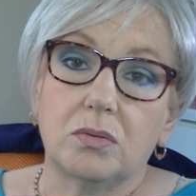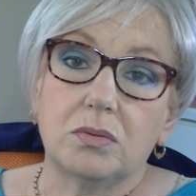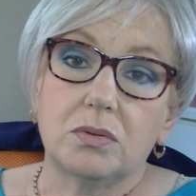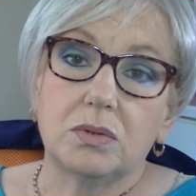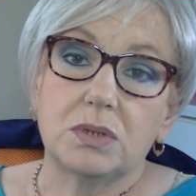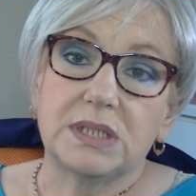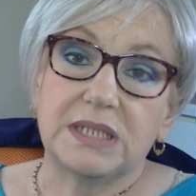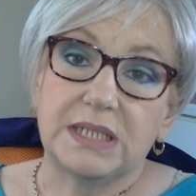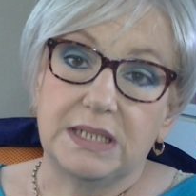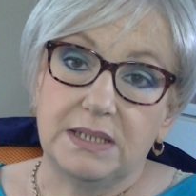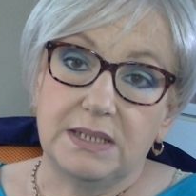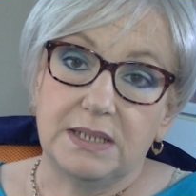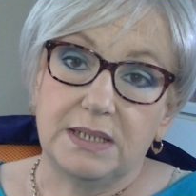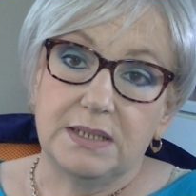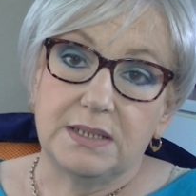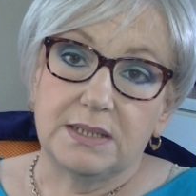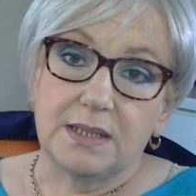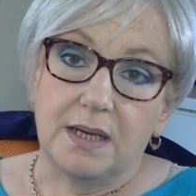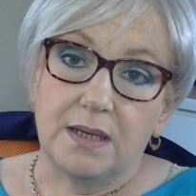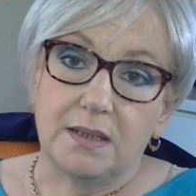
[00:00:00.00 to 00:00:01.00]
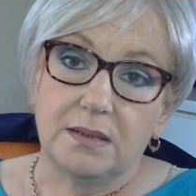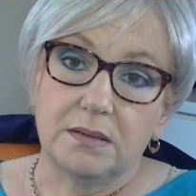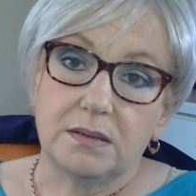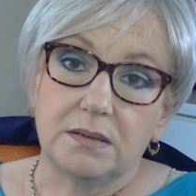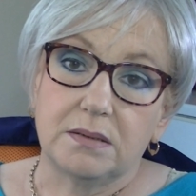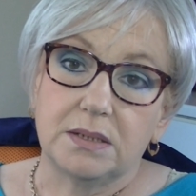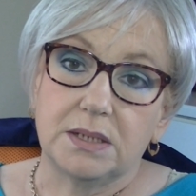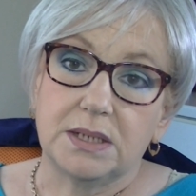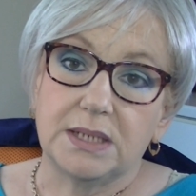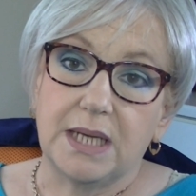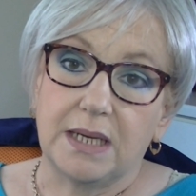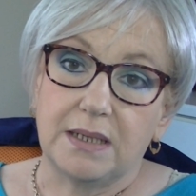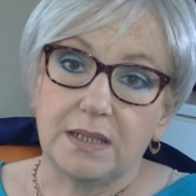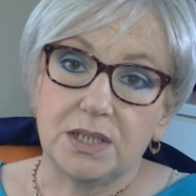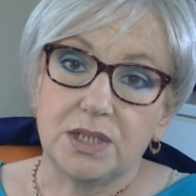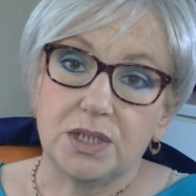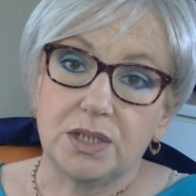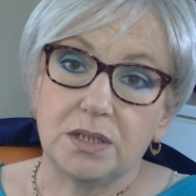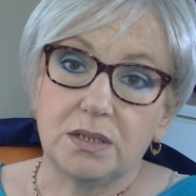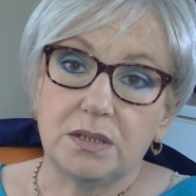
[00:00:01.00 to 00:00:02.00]
CT scan, the
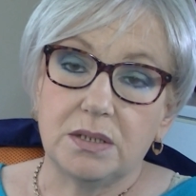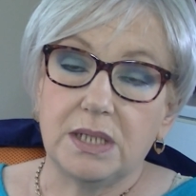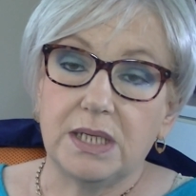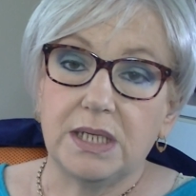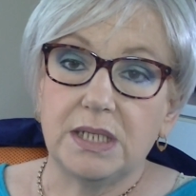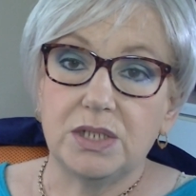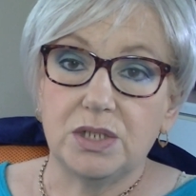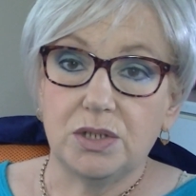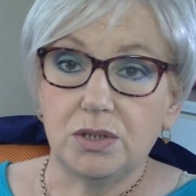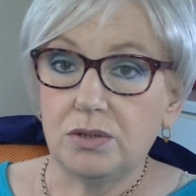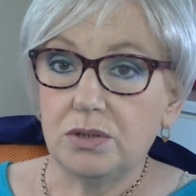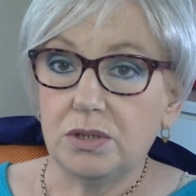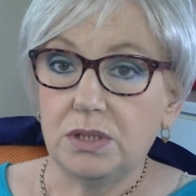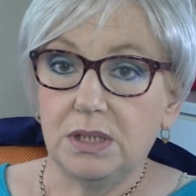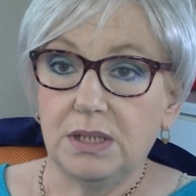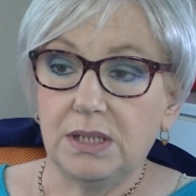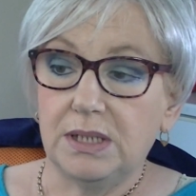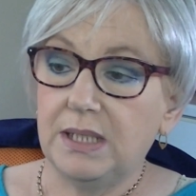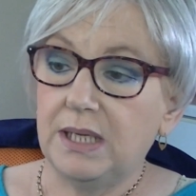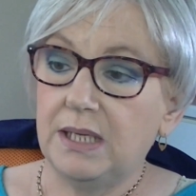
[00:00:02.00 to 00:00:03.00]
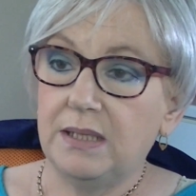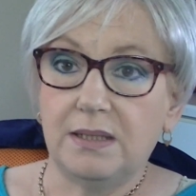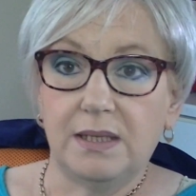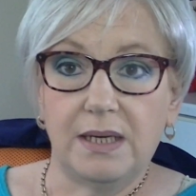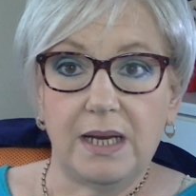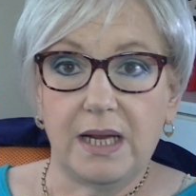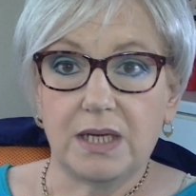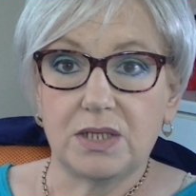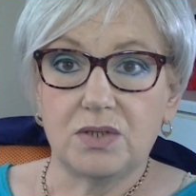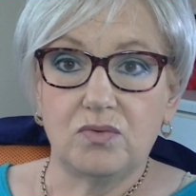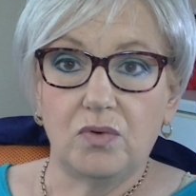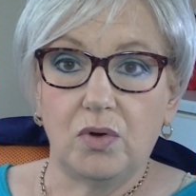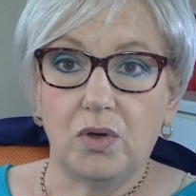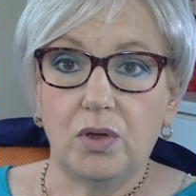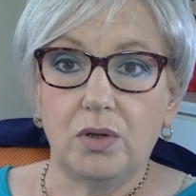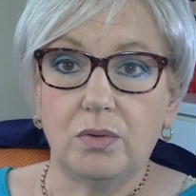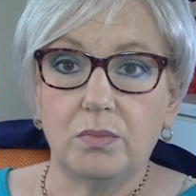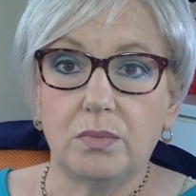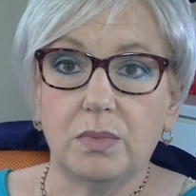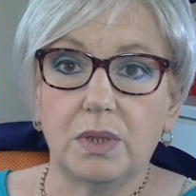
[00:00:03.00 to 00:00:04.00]
technician is usually in the next
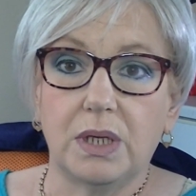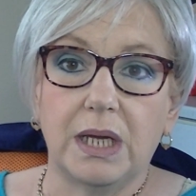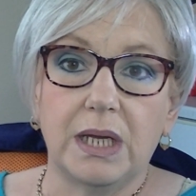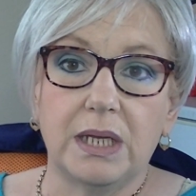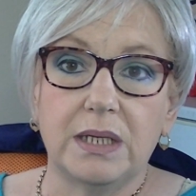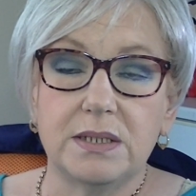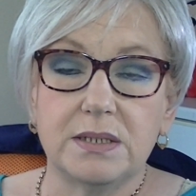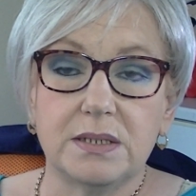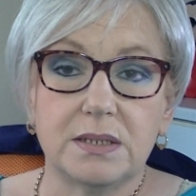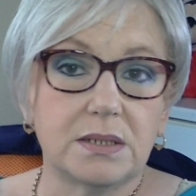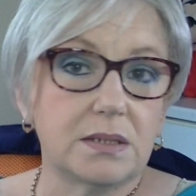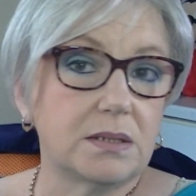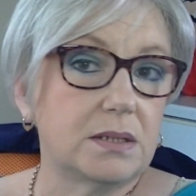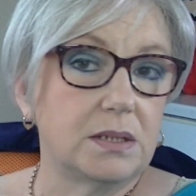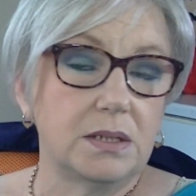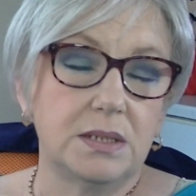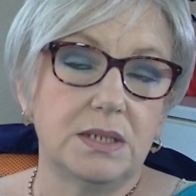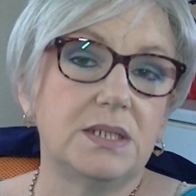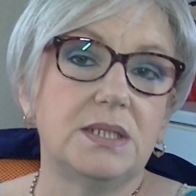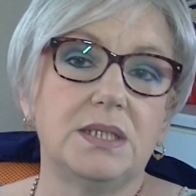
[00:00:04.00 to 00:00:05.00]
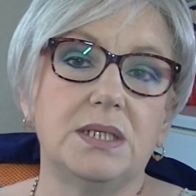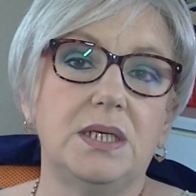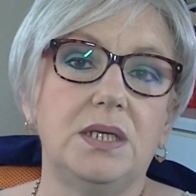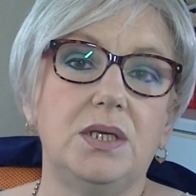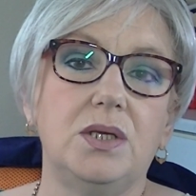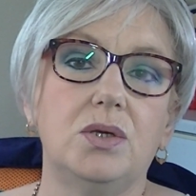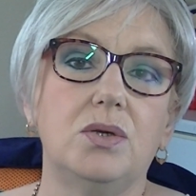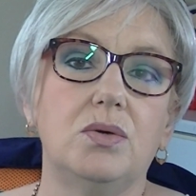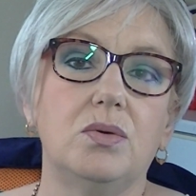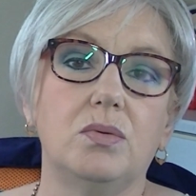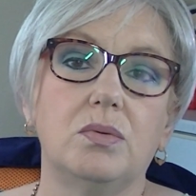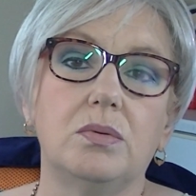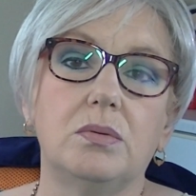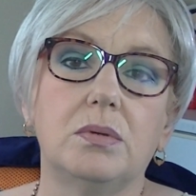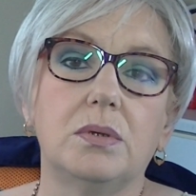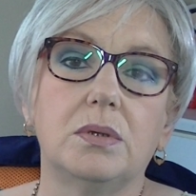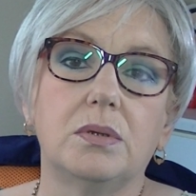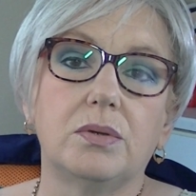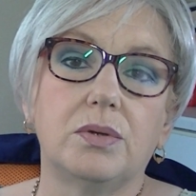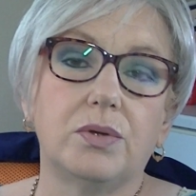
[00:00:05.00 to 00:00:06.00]
room and can see you
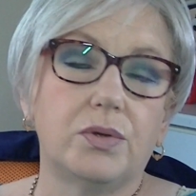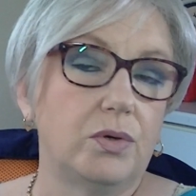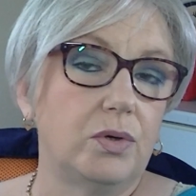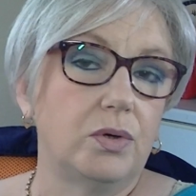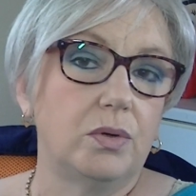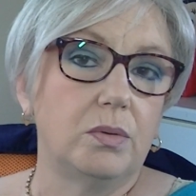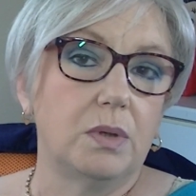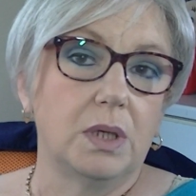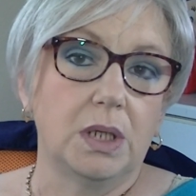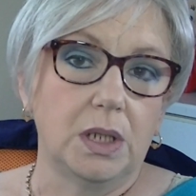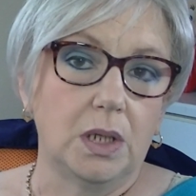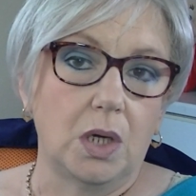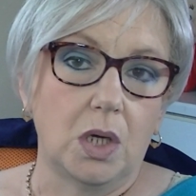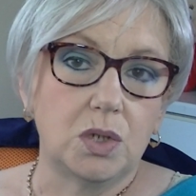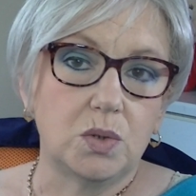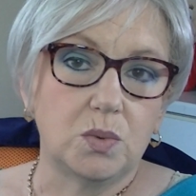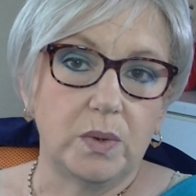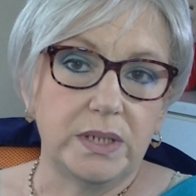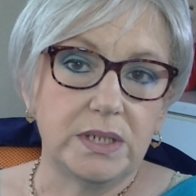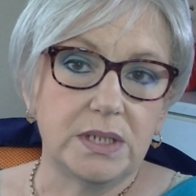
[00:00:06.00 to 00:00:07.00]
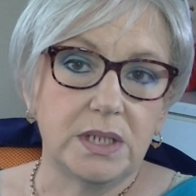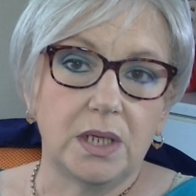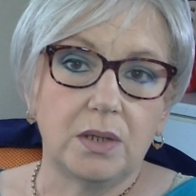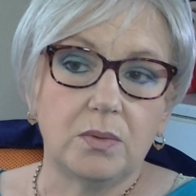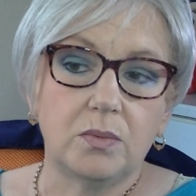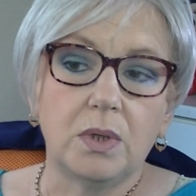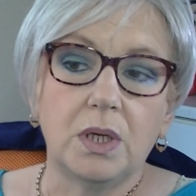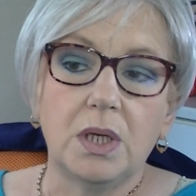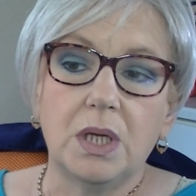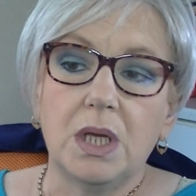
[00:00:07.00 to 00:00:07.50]
through a large window.